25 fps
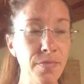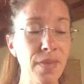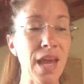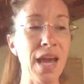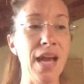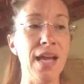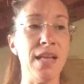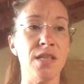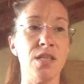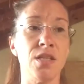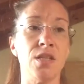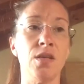
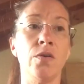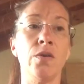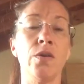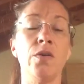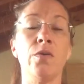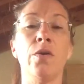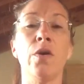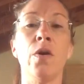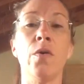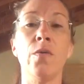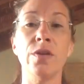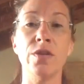And so you
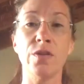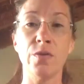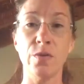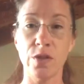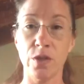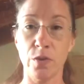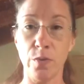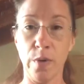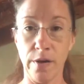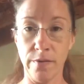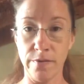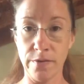go into a
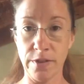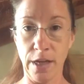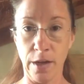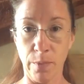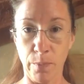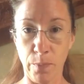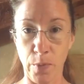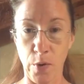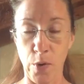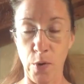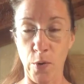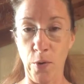12 step
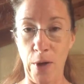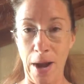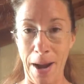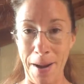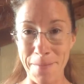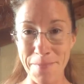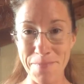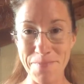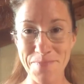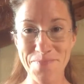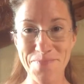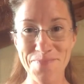
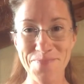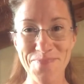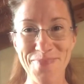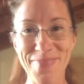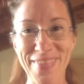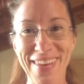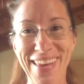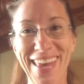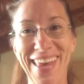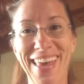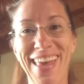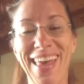program
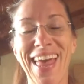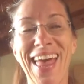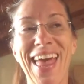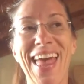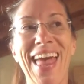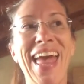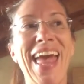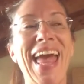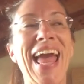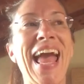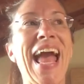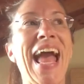
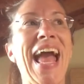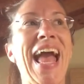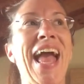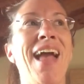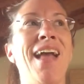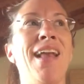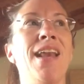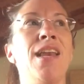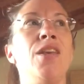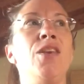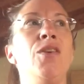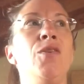
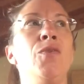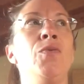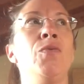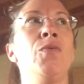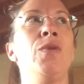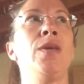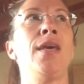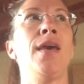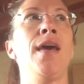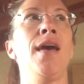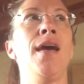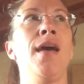and you
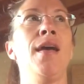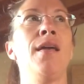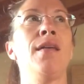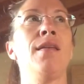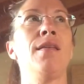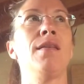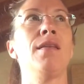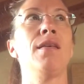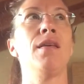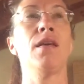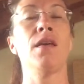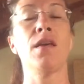get
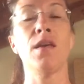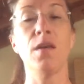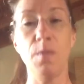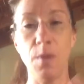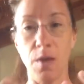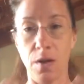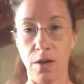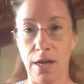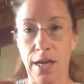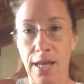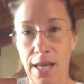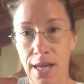
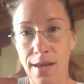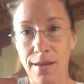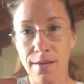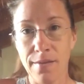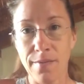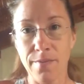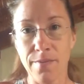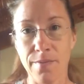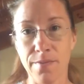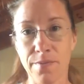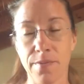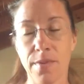community
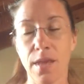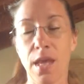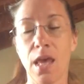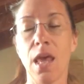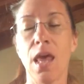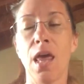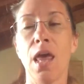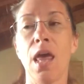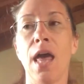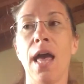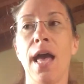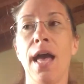
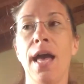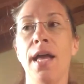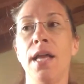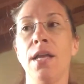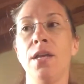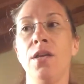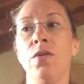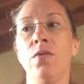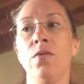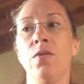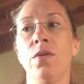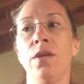
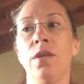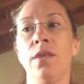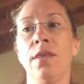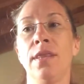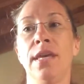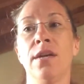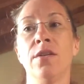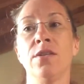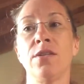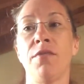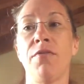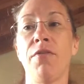and you
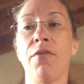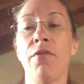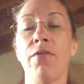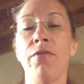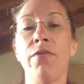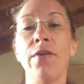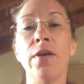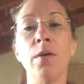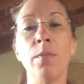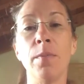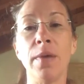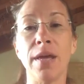there's a
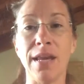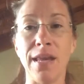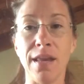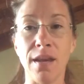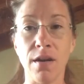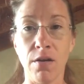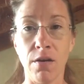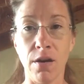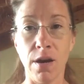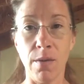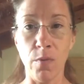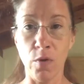fulfillment in
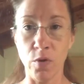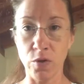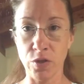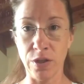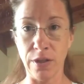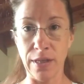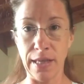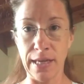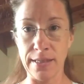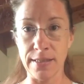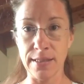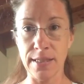our
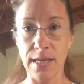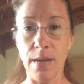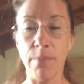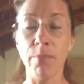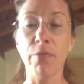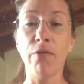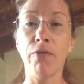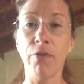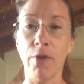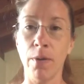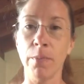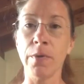emotional landscape
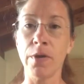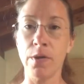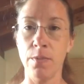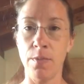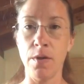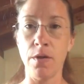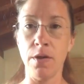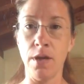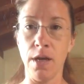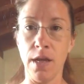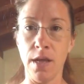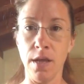from
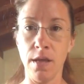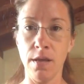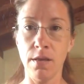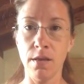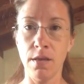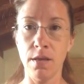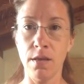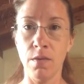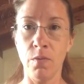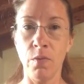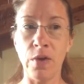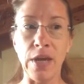community
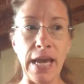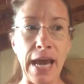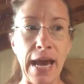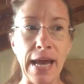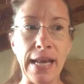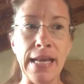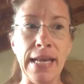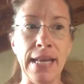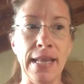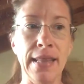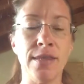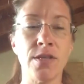we ha-
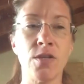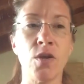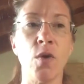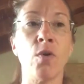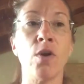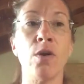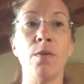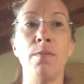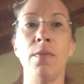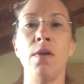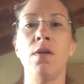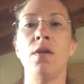so
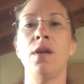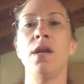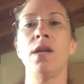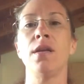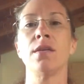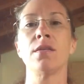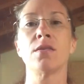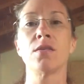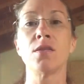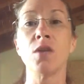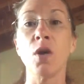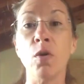community
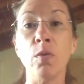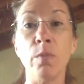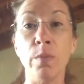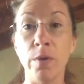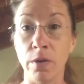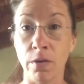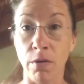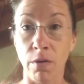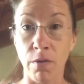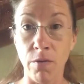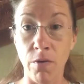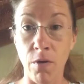is so
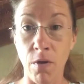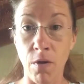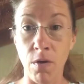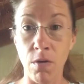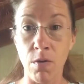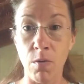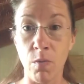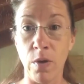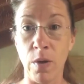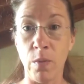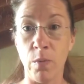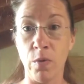beautiful
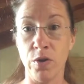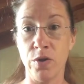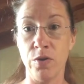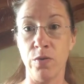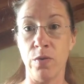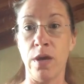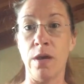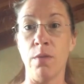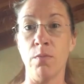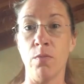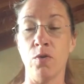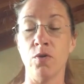when we're
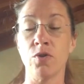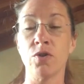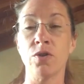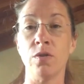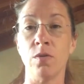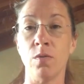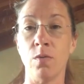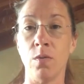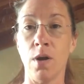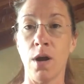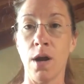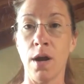doing
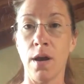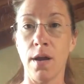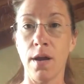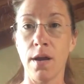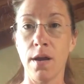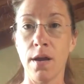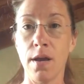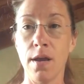emotional work.